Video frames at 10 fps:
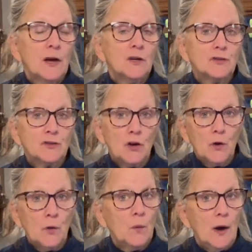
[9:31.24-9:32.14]

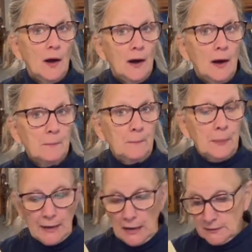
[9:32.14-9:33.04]
So,
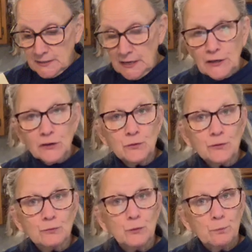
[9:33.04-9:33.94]
but I'll take you
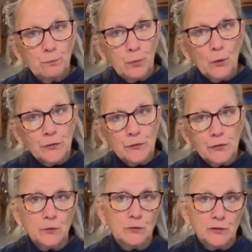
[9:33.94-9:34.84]
through both of
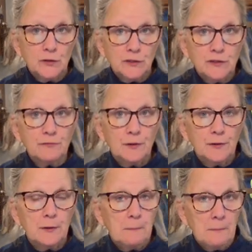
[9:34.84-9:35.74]
those different
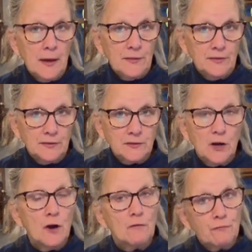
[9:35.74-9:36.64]
methods.
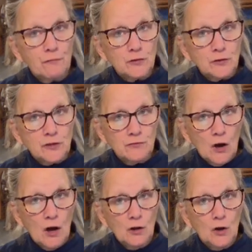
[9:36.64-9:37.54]
First of
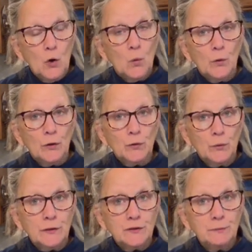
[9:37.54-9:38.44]
all, we're
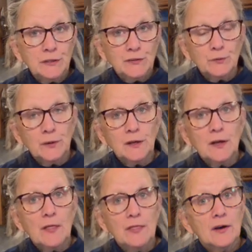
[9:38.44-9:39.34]
going to be doing
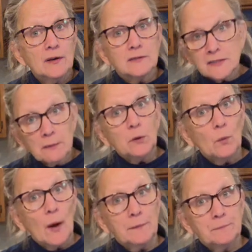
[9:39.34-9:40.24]
the simple one.